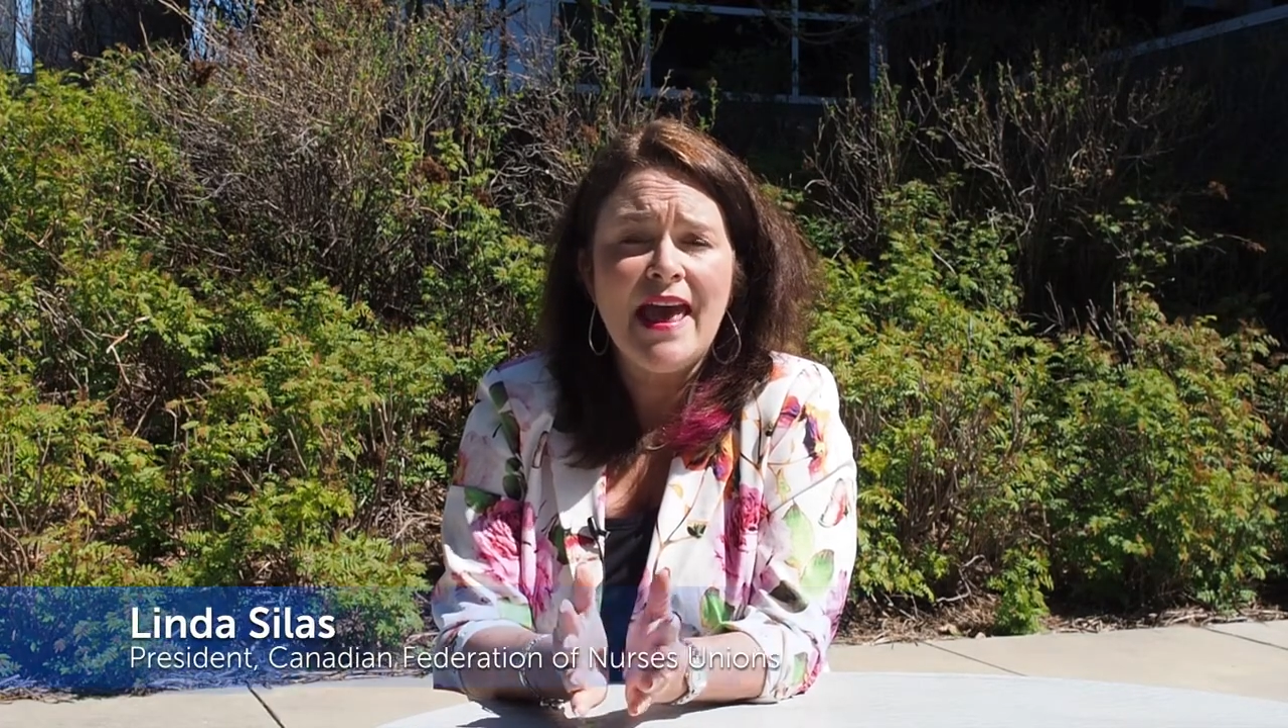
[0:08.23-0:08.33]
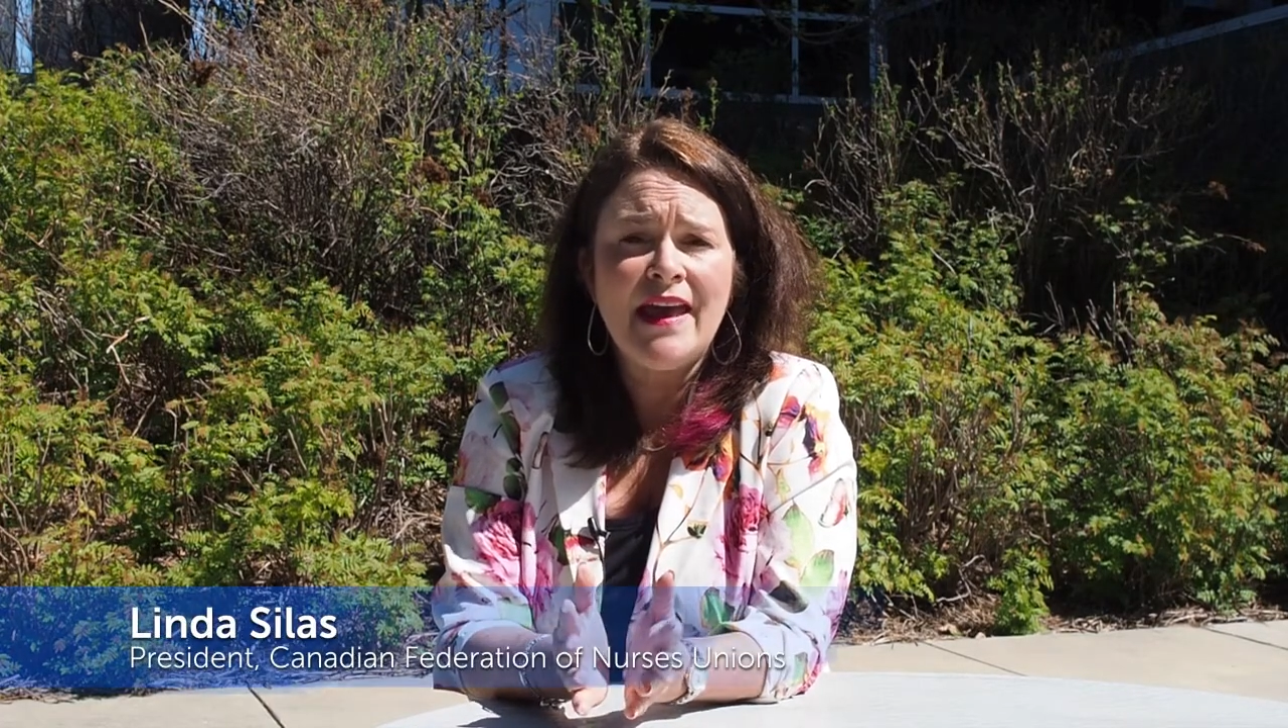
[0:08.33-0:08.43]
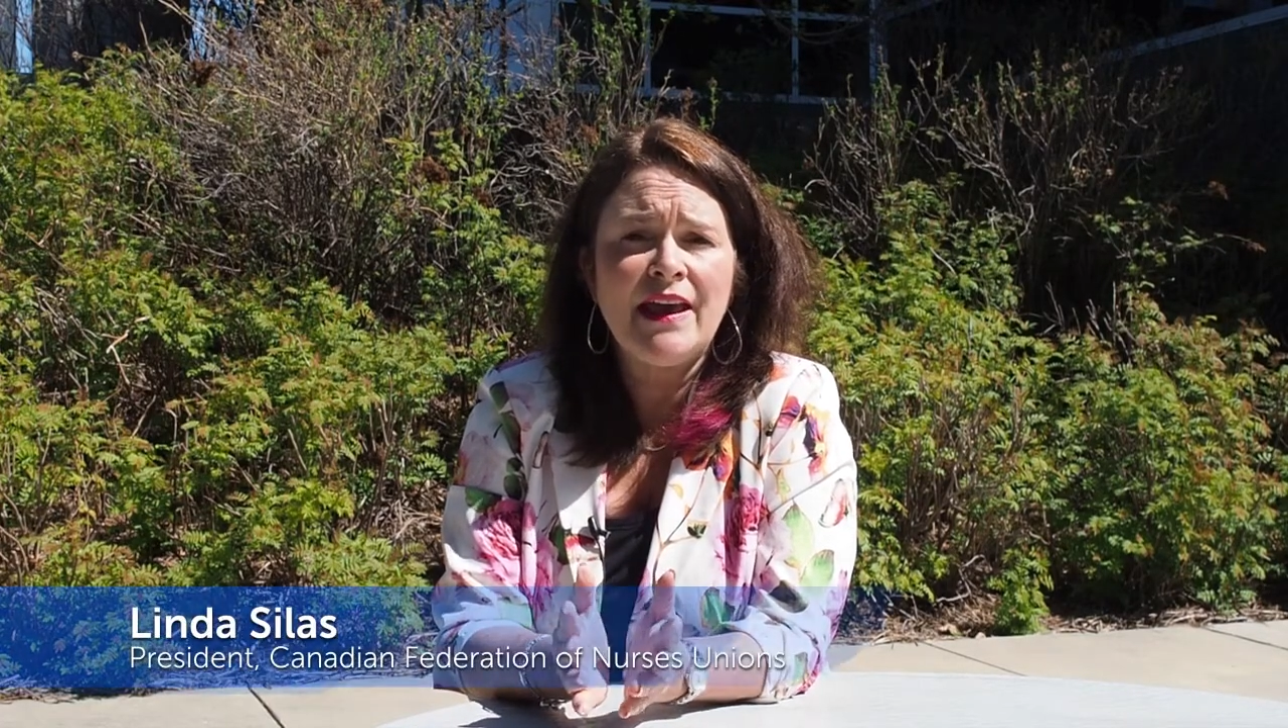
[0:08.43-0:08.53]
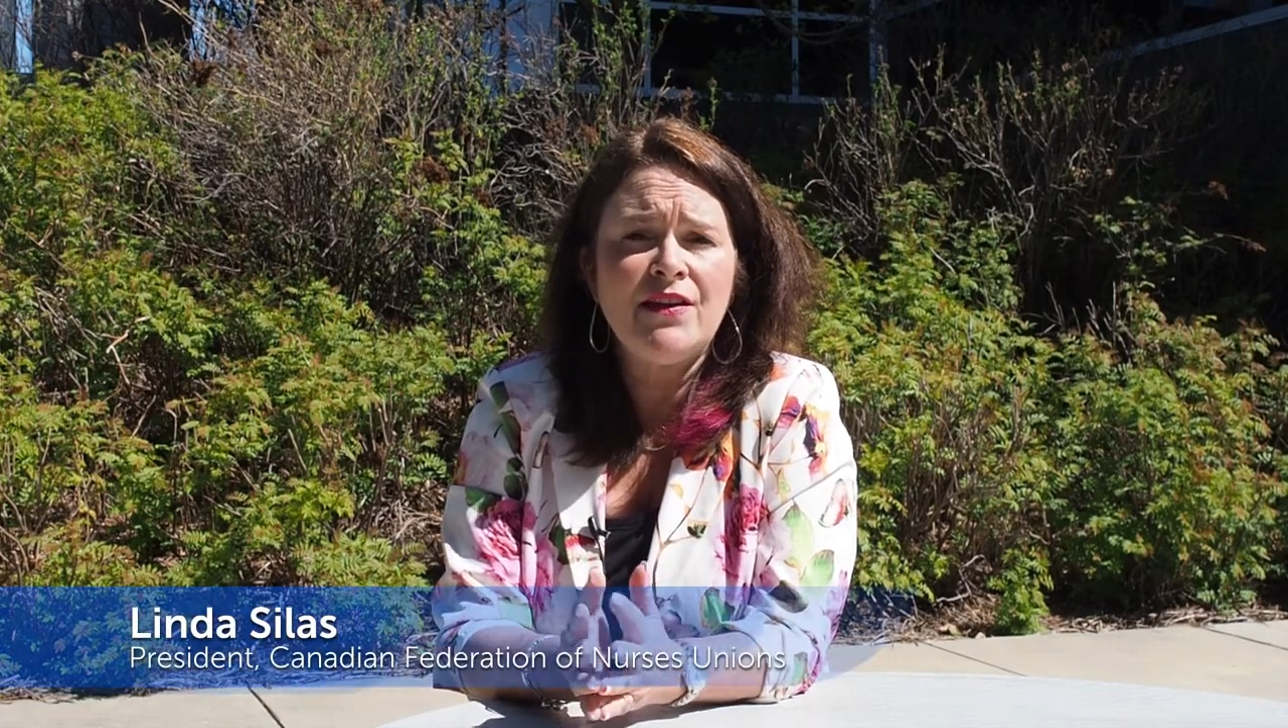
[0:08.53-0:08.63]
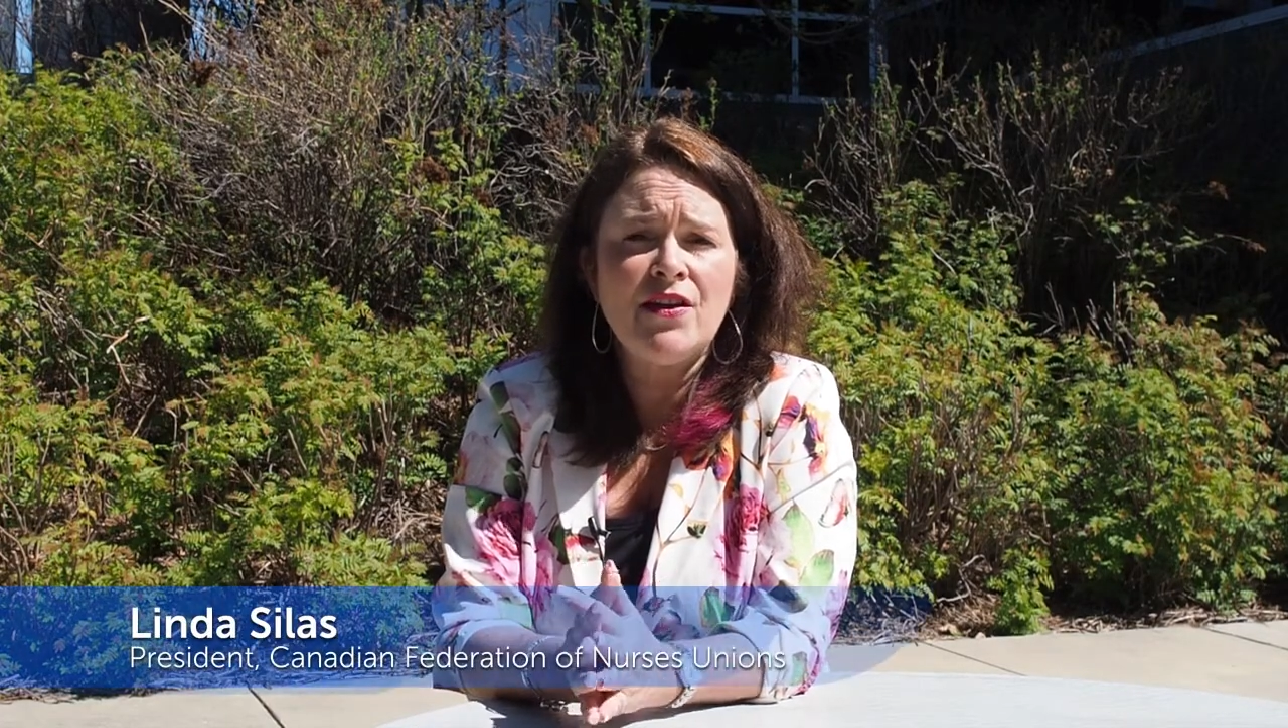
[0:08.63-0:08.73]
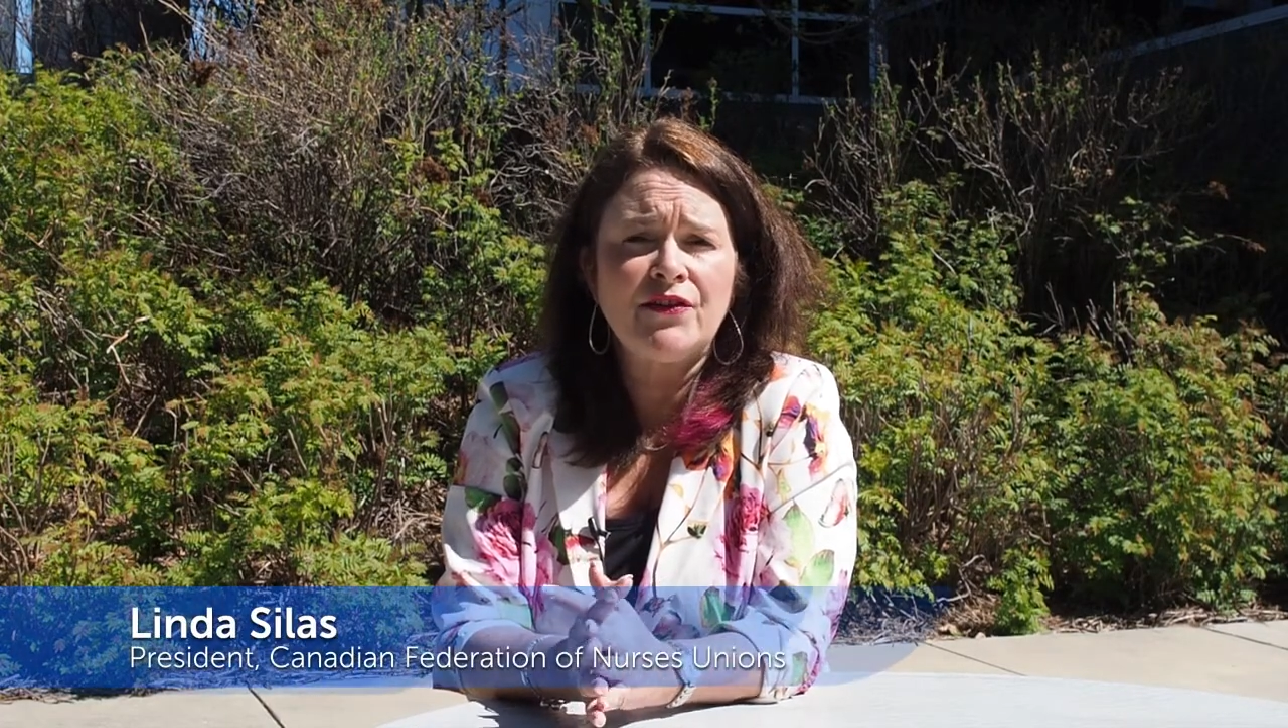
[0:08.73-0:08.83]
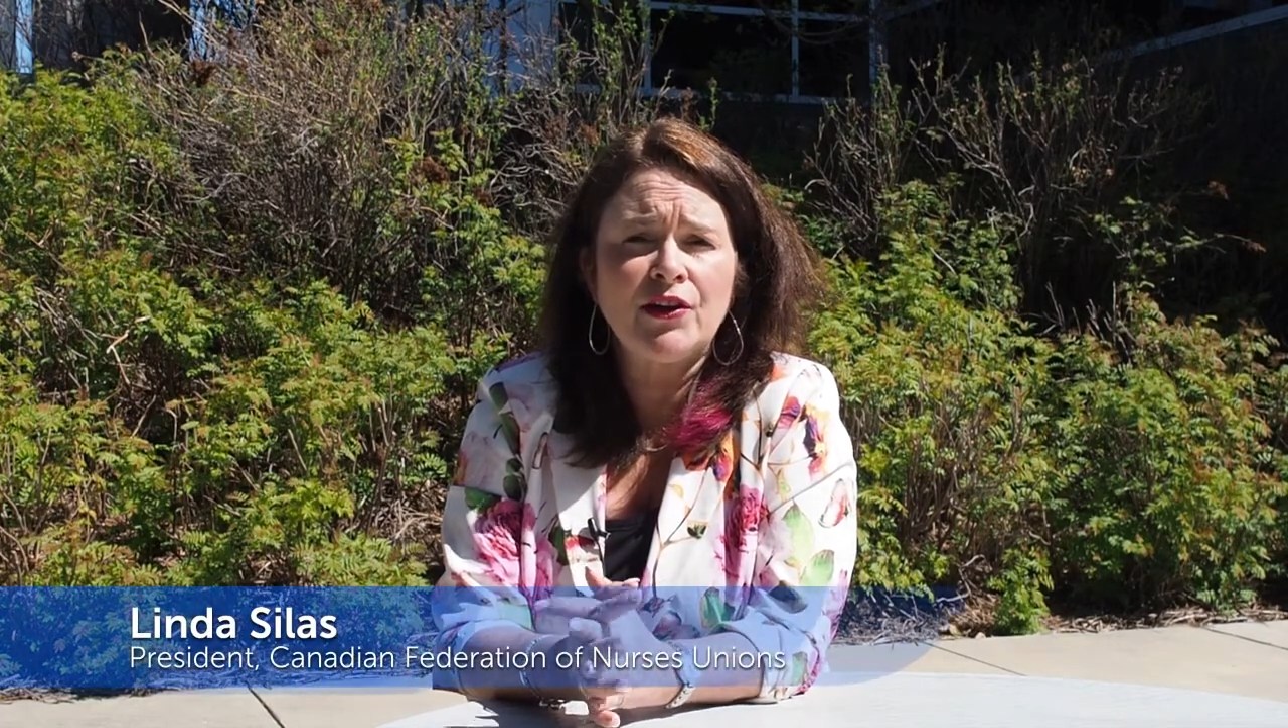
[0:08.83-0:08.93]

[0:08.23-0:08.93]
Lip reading: and